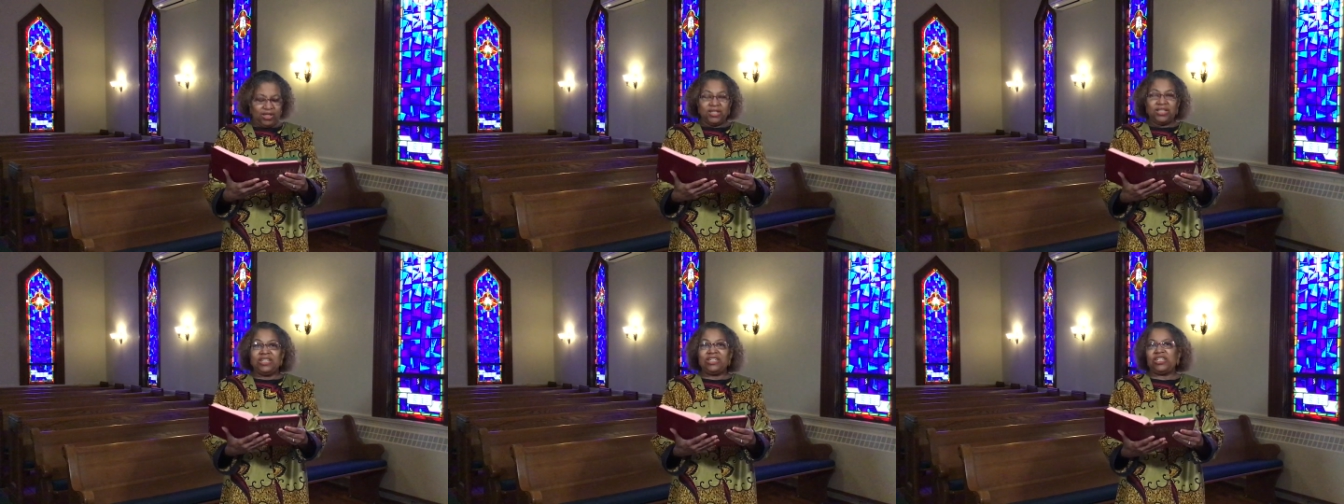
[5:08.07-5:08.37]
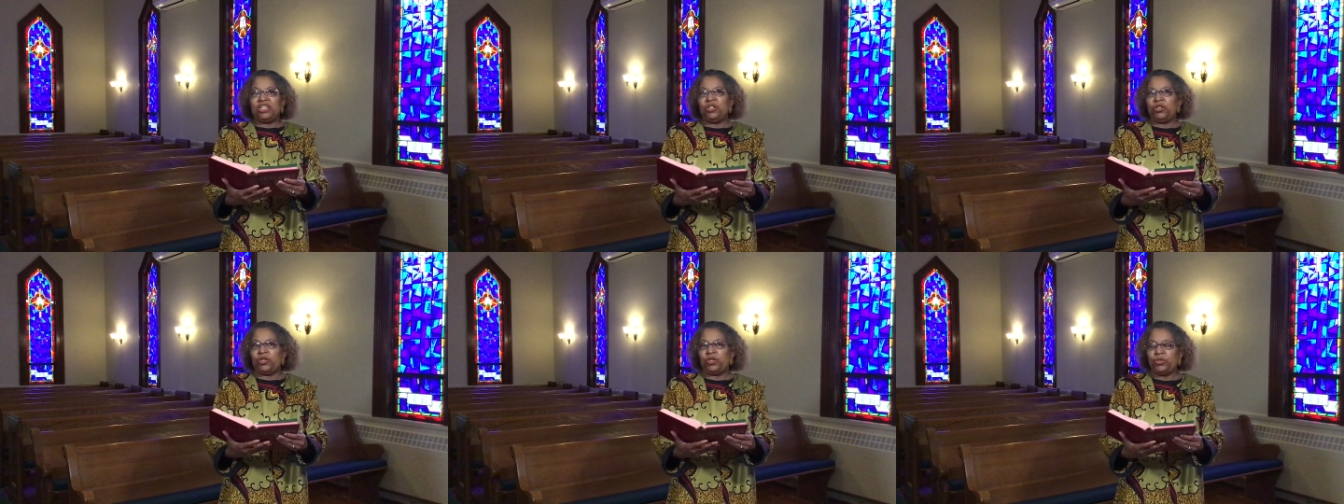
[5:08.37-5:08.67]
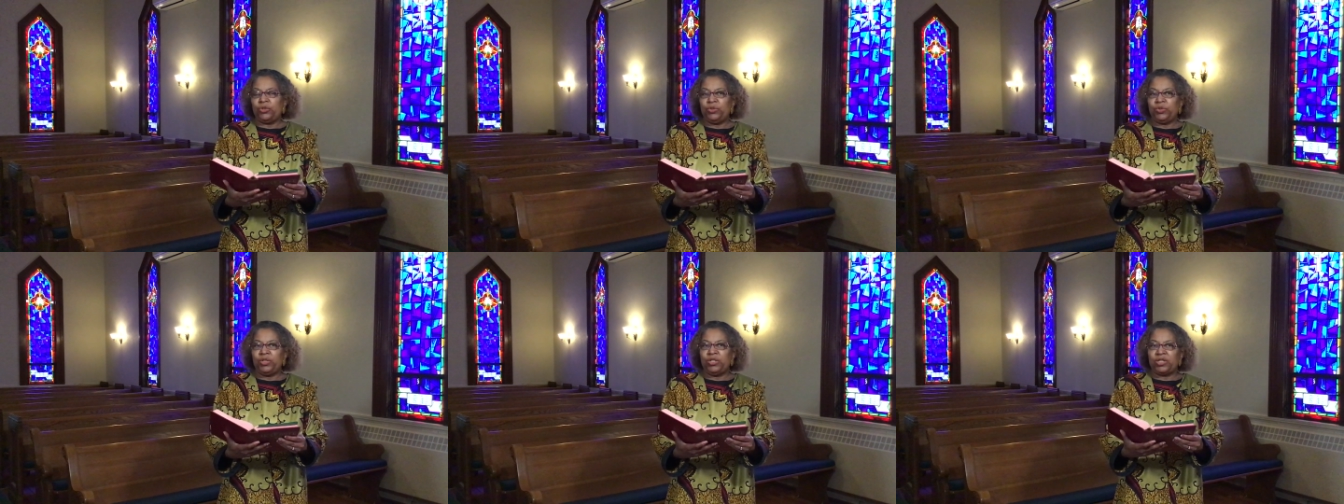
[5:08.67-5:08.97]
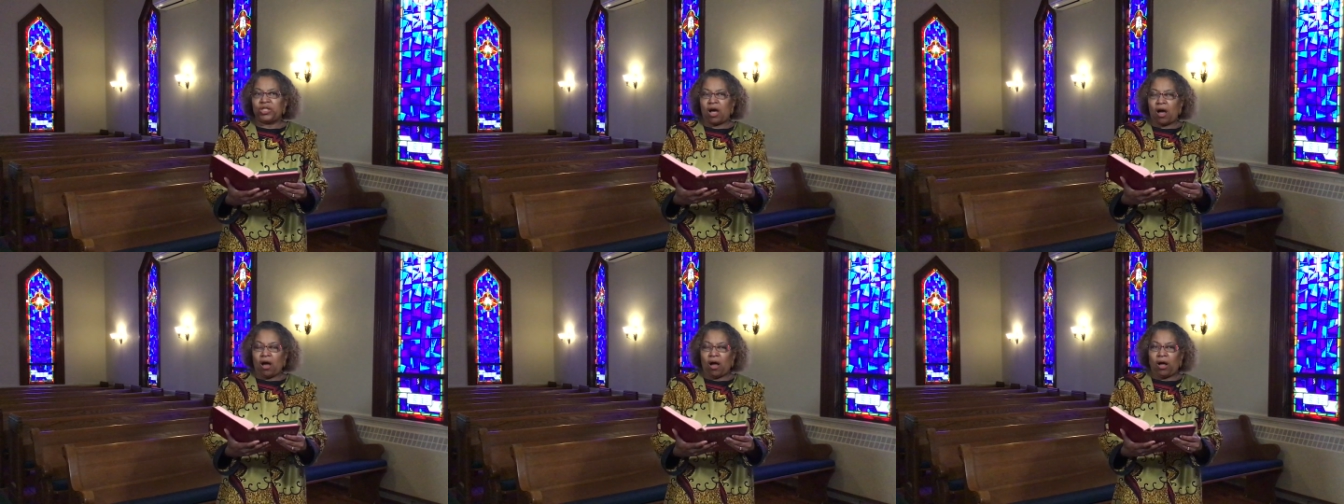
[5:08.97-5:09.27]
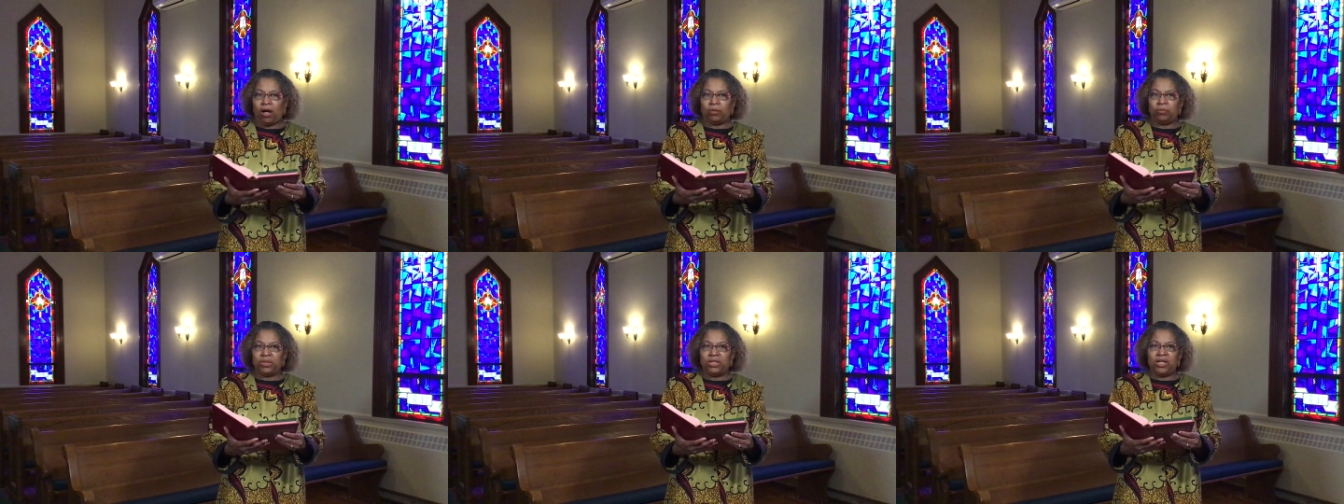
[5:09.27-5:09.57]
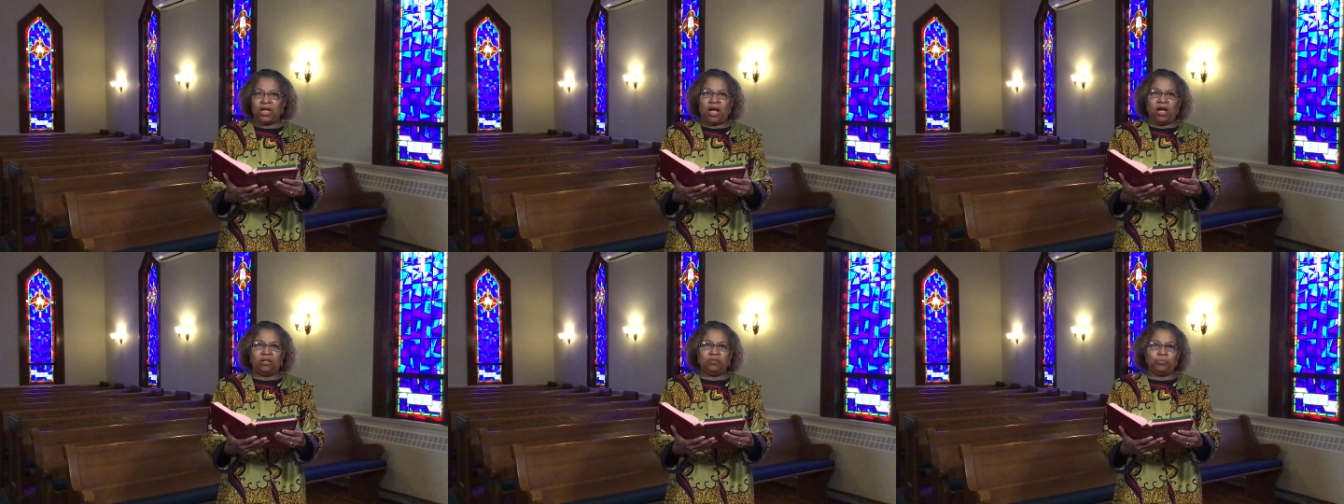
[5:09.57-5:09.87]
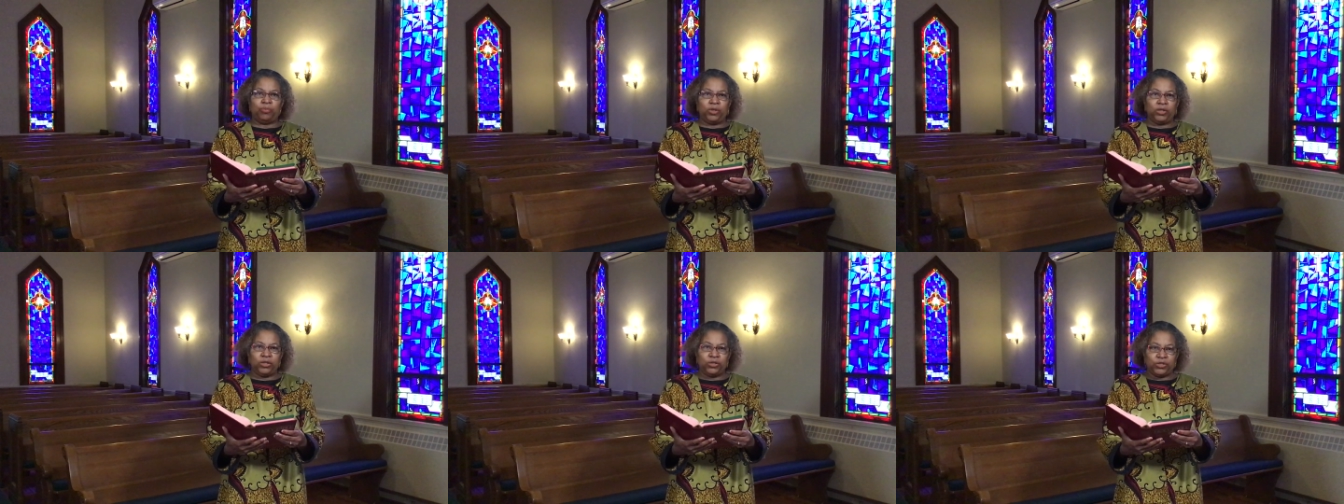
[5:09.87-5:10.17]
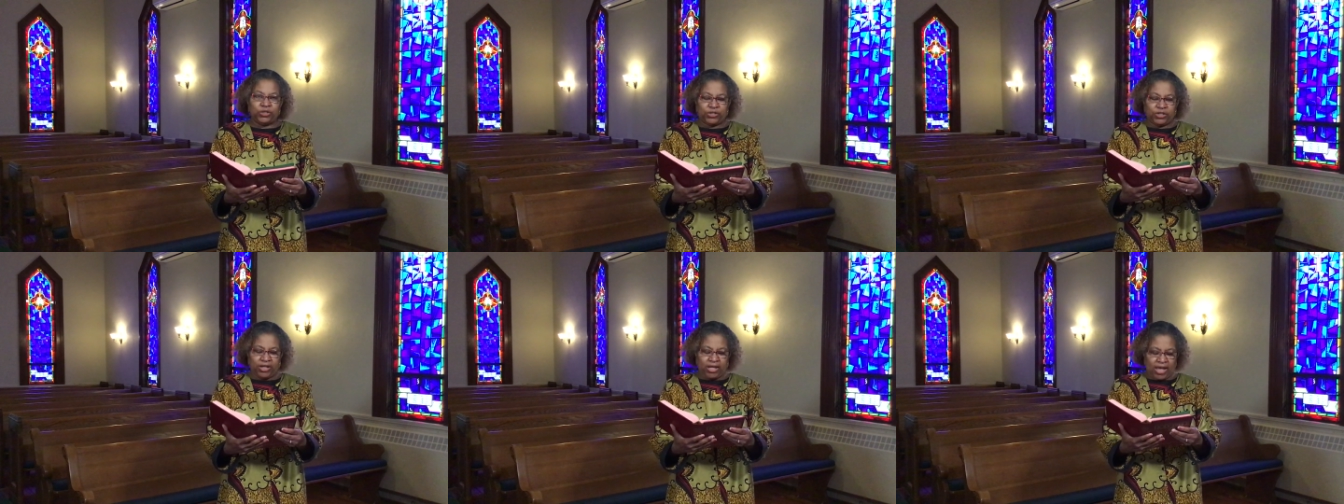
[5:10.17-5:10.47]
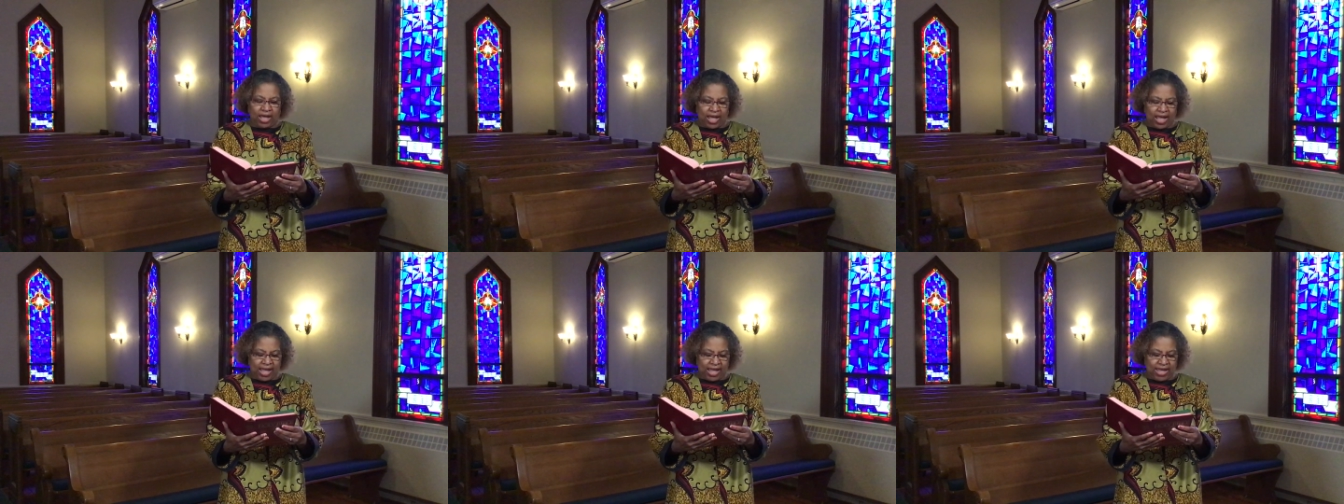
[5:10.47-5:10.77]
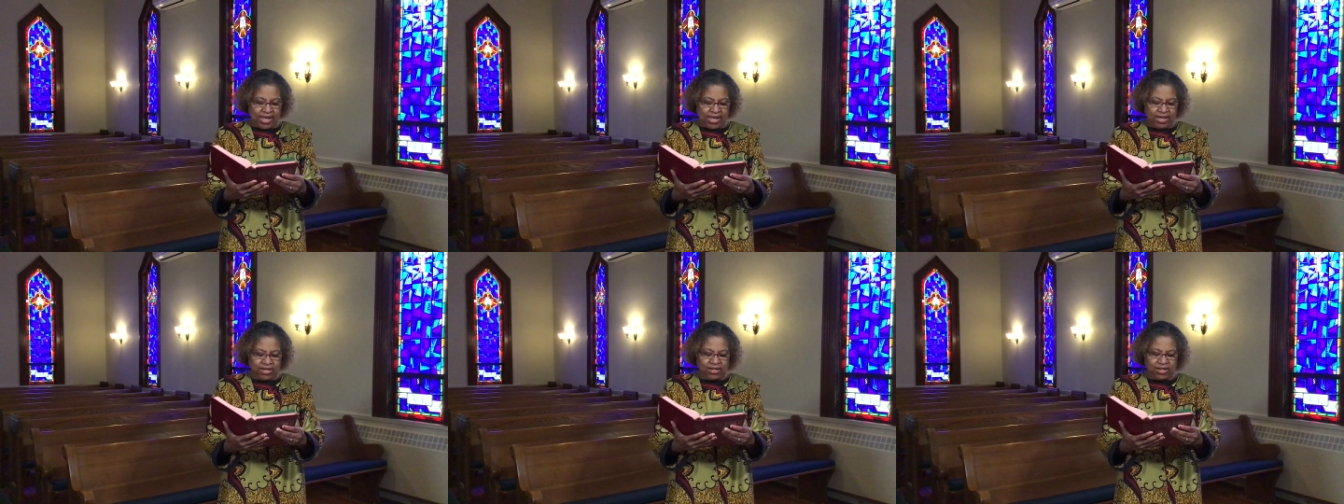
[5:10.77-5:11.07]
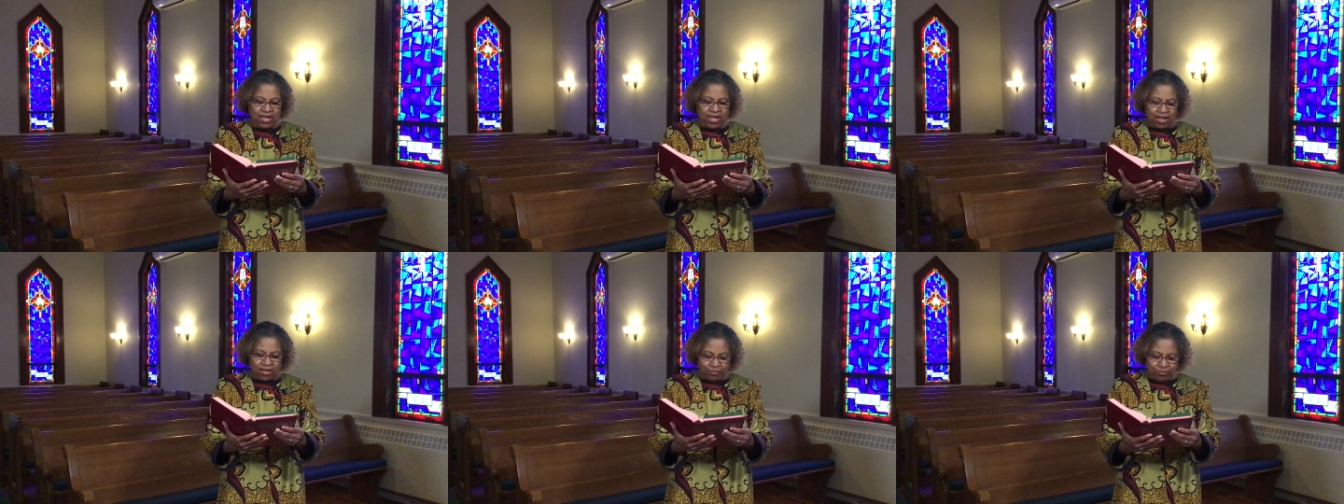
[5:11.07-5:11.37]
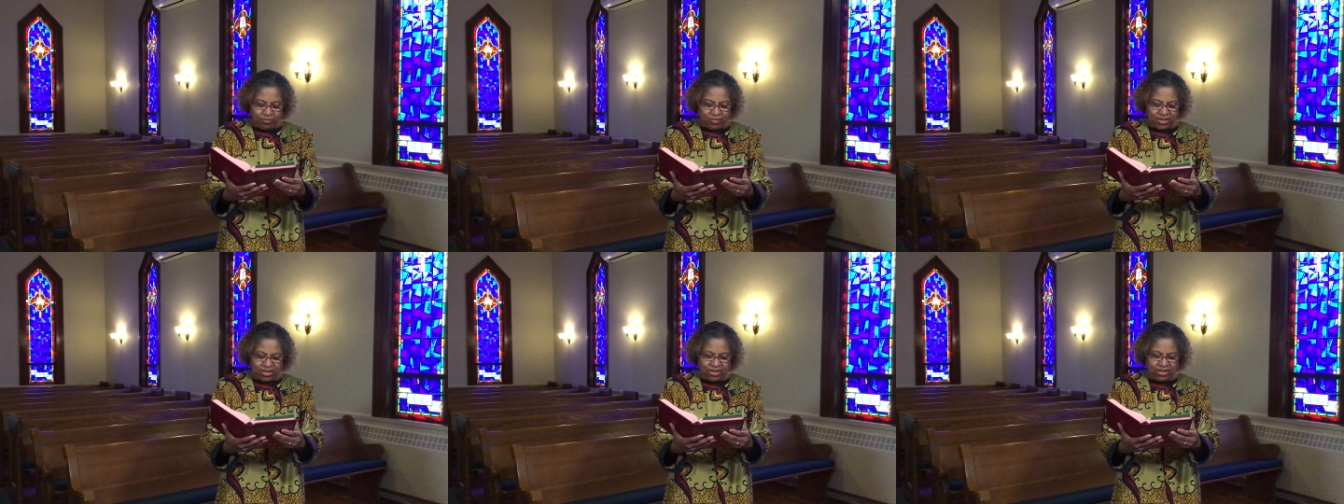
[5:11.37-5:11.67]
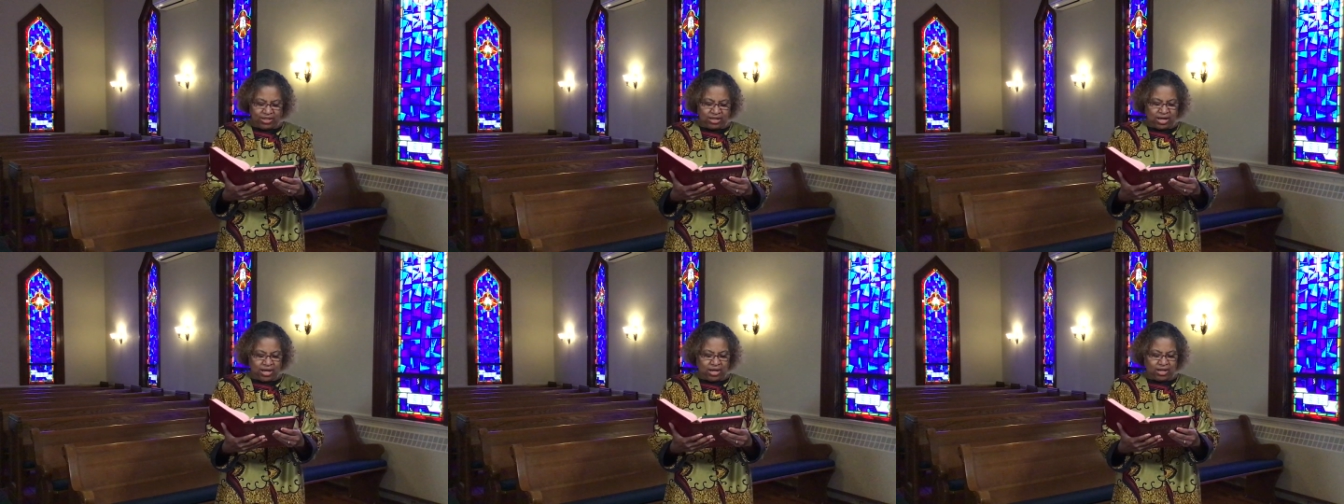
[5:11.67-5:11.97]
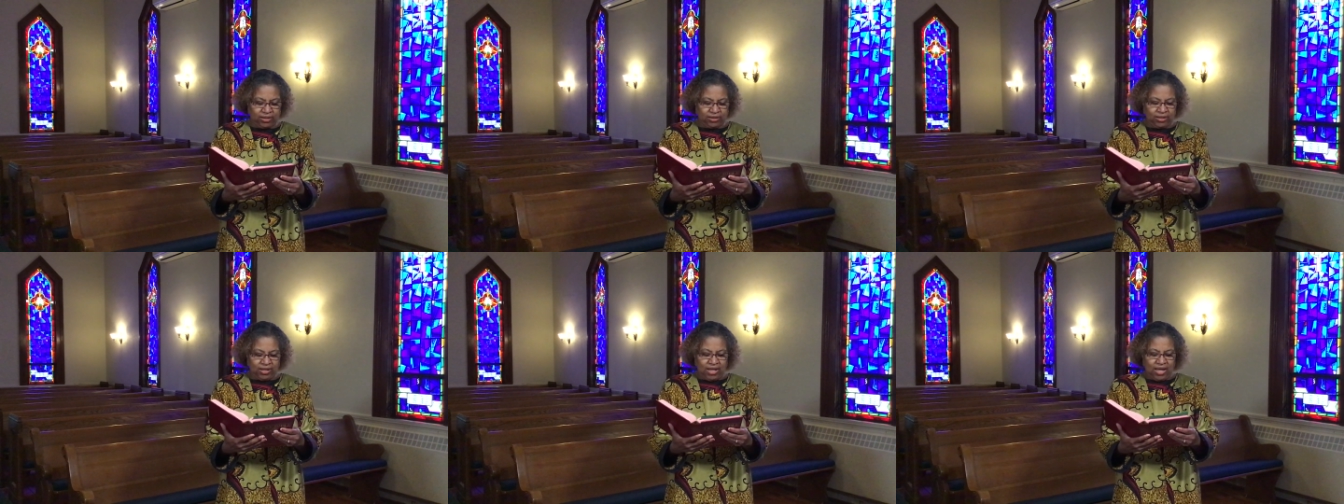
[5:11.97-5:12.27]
This included the army of Persia and Media,